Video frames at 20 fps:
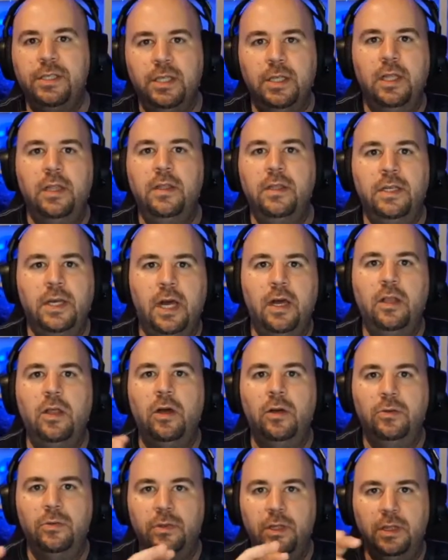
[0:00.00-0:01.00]
then the
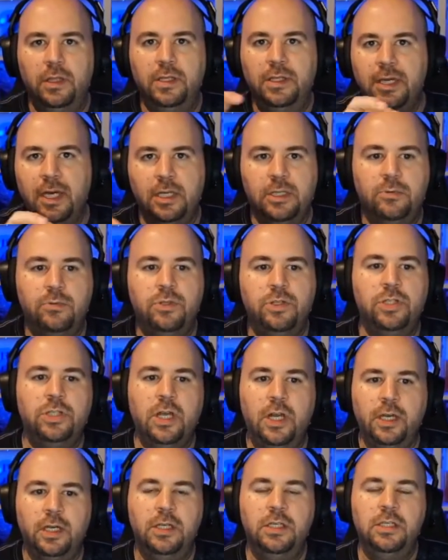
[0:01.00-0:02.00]
dialogue and the text would just
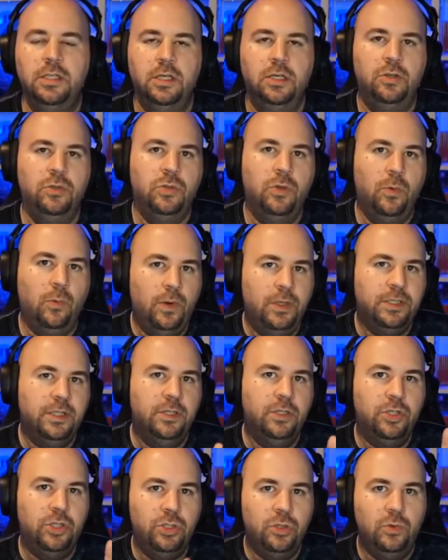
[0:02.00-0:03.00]
kind of continue. So it
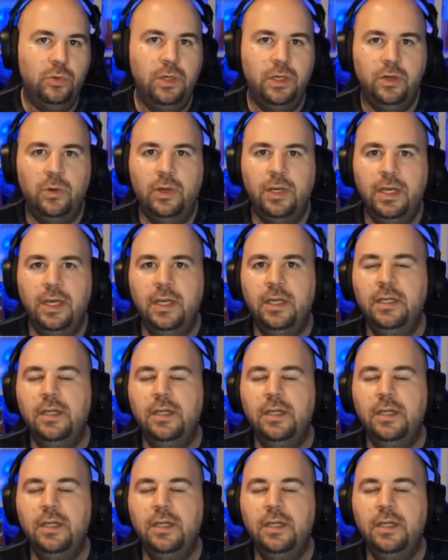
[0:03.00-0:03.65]
wasn't too annoying,